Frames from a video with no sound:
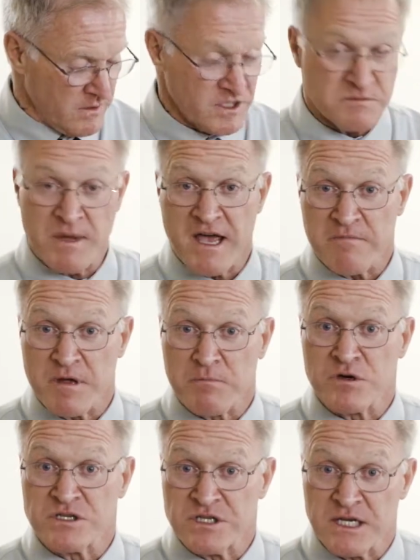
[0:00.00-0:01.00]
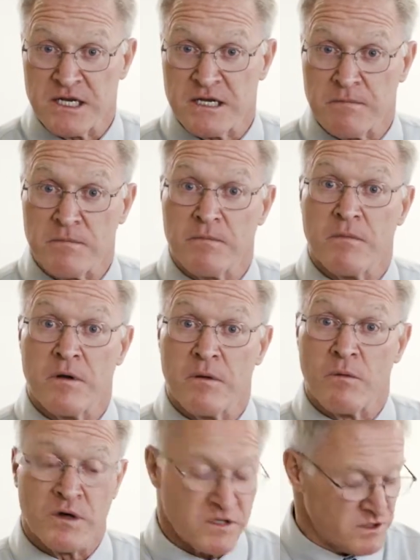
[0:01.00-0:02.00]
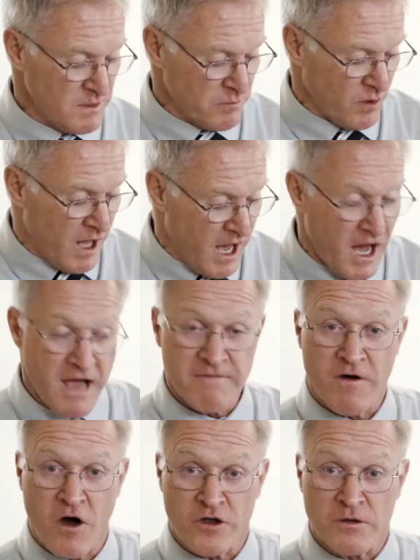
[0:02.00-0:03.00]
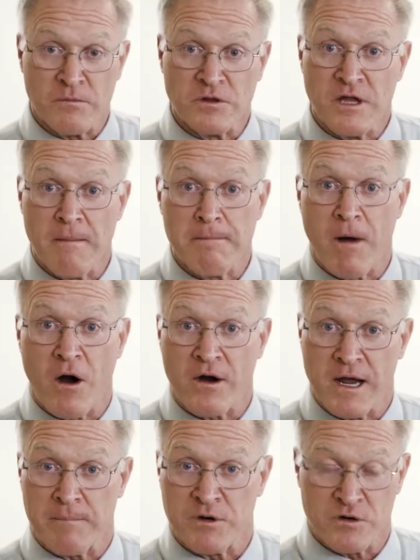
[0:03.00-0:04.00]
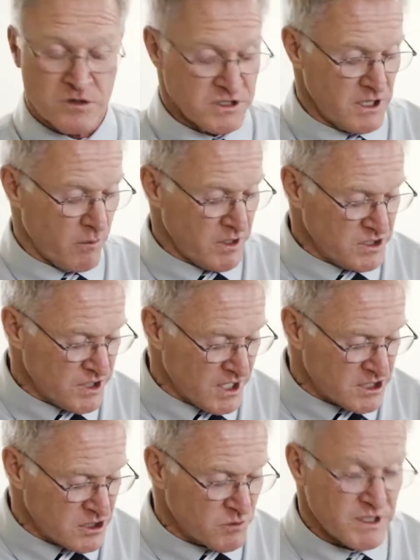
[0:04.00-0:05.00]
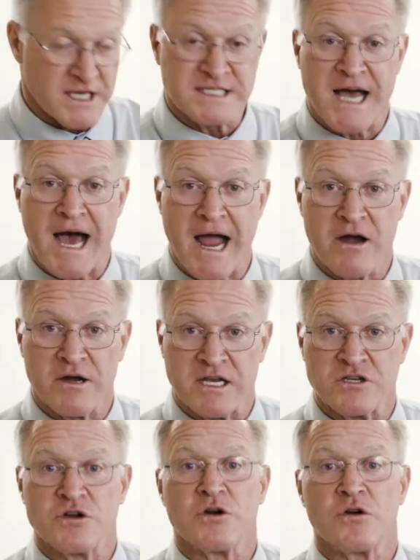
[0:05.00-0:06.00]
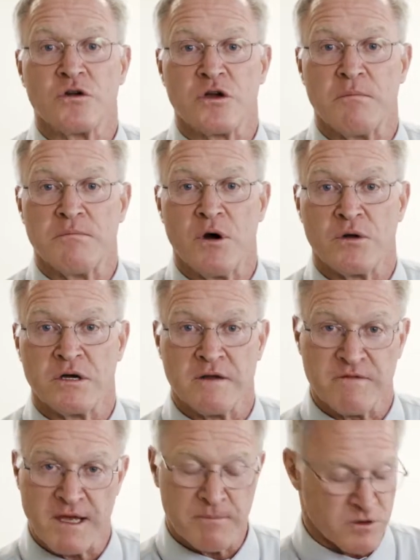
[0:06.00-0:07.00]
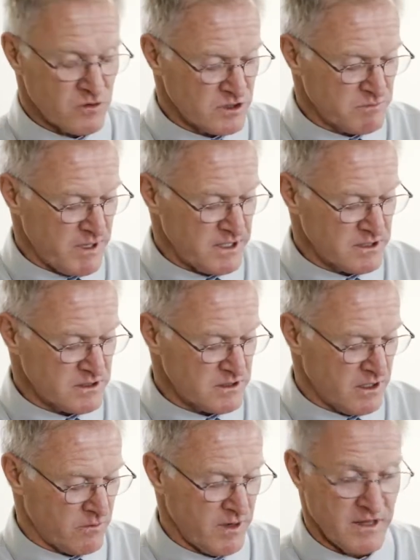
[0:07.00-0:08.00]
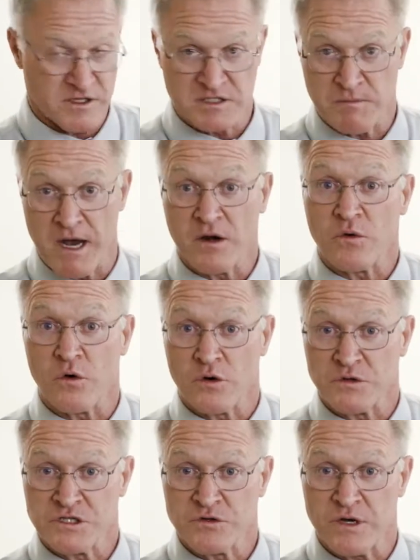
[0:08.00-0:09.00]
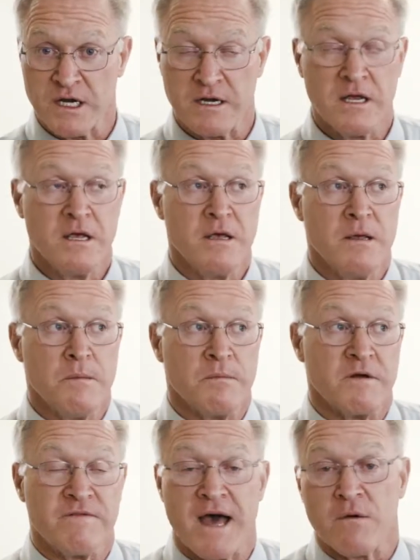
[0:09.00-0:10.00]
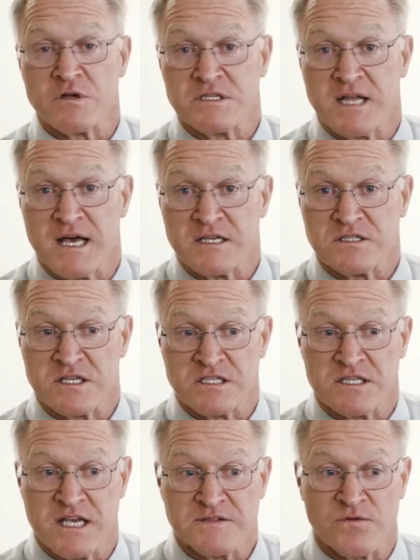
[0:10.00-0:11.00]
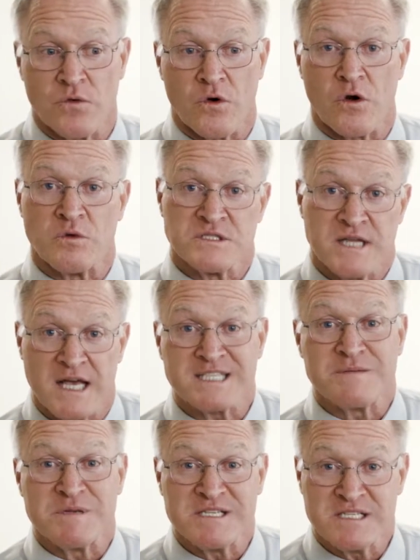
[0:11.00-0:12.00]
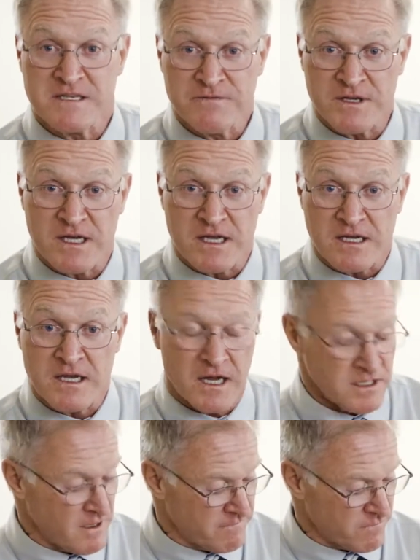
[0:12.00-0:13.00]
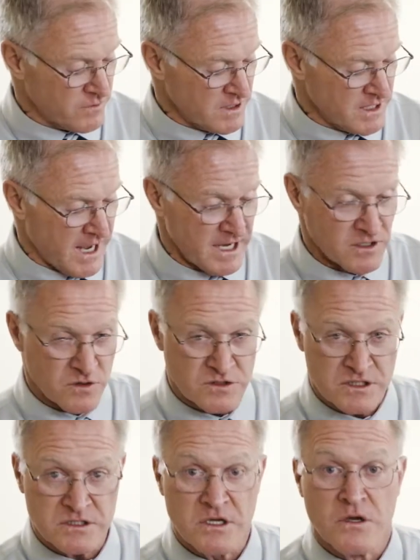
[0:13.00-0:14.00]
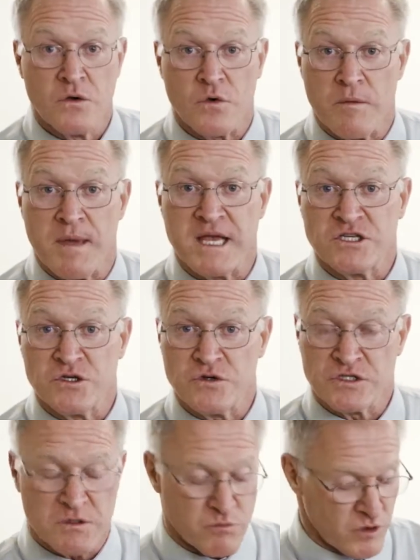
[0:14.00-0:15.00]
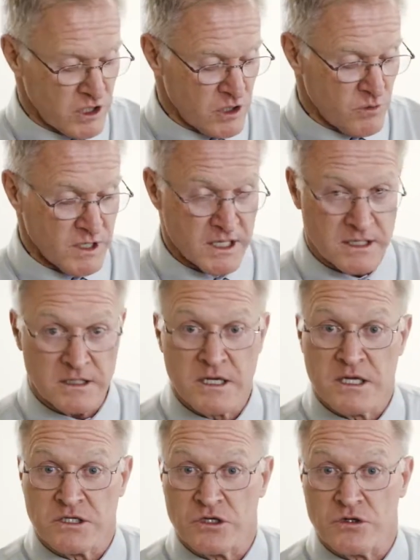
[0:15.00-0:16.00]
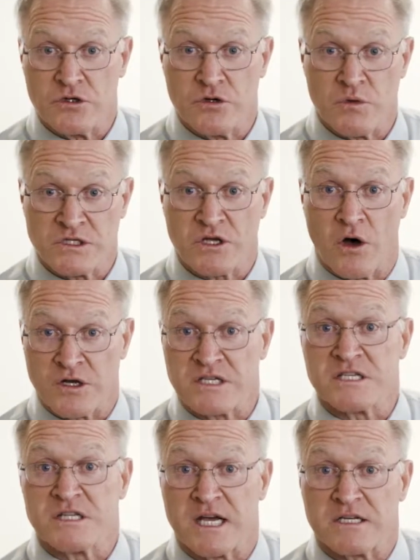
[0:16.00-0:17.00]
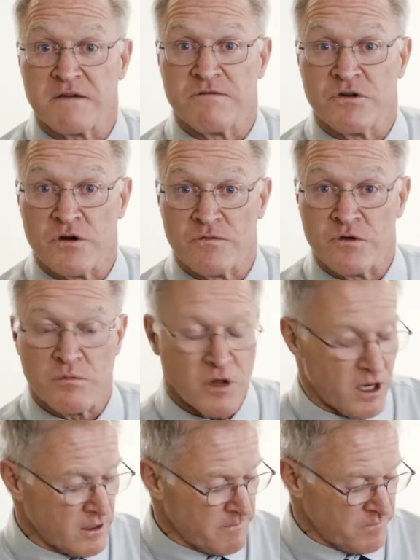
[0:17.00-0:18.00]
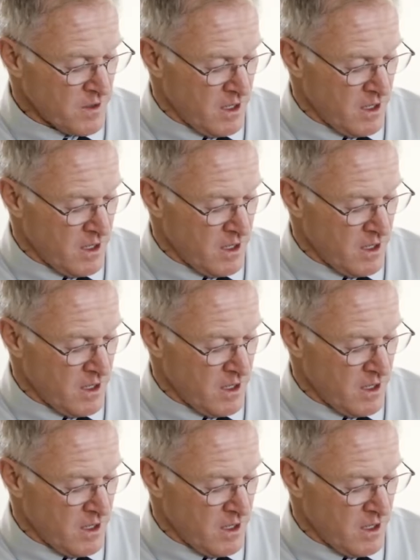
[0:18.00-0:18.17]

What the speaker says: This may have been preceded with simple high-volume lumbar epidural steroid injections where the entire internal component of the epidural space around the spinal cord was treated. But if that was not successful or was not specific enough for the diagnosis, we may choose to bring you in to do what's called a selective nerve root block.